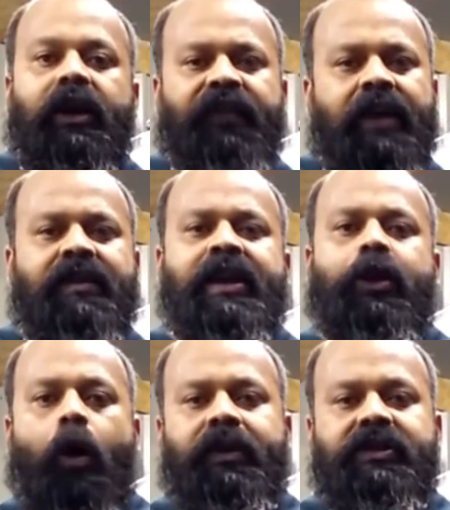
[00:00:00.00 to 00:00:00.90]
If there's any
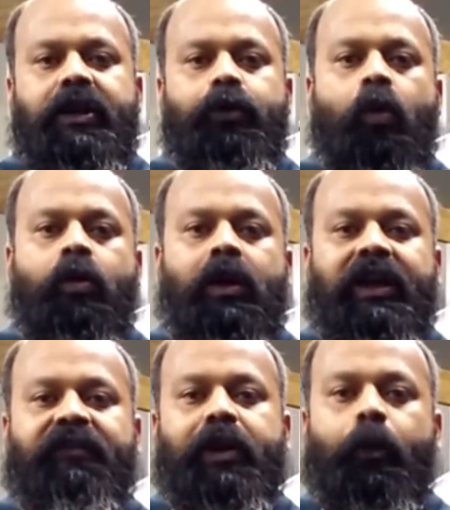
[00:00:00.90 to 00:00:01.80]
comments that you want to
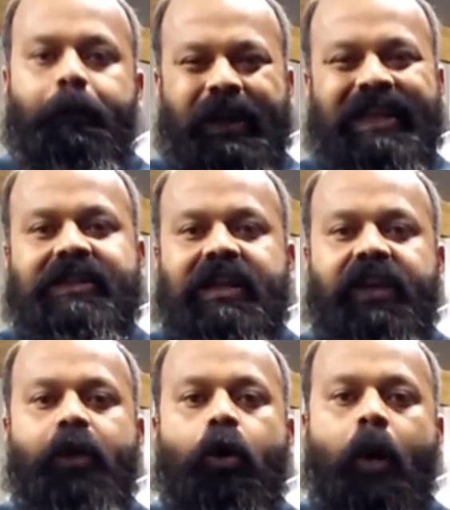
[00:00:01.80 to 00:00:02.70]
leave below, please
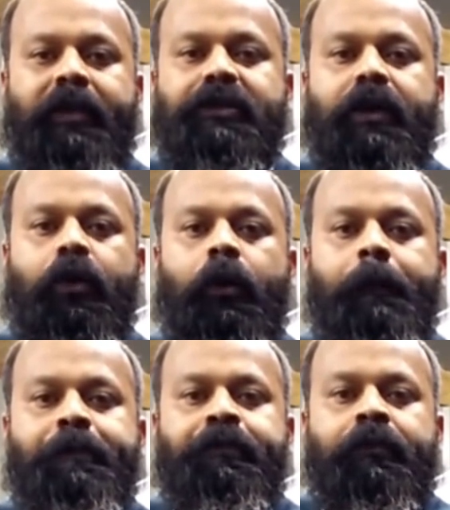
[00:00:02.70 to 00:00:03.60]
leave your comments
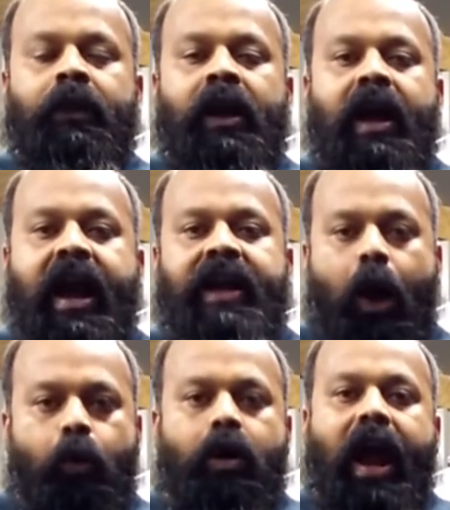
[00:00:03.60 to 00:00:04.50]
below, and
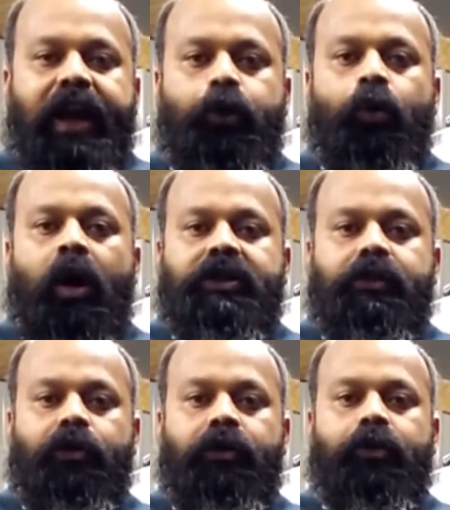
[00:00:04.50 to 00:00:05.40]
I would like to
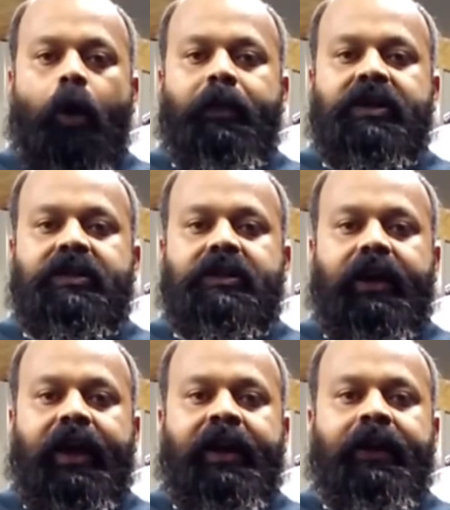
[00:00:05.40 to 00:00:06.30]
answer those comments.
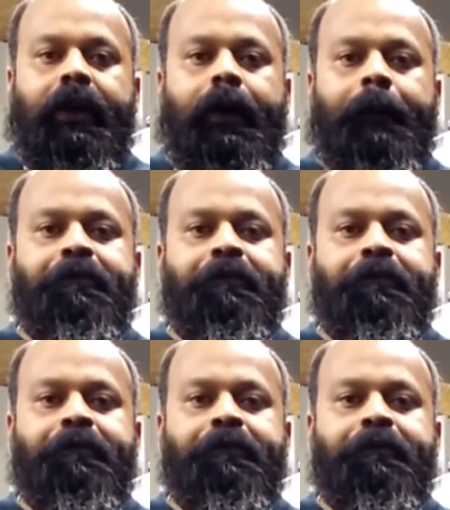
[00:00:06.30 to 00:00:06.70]
And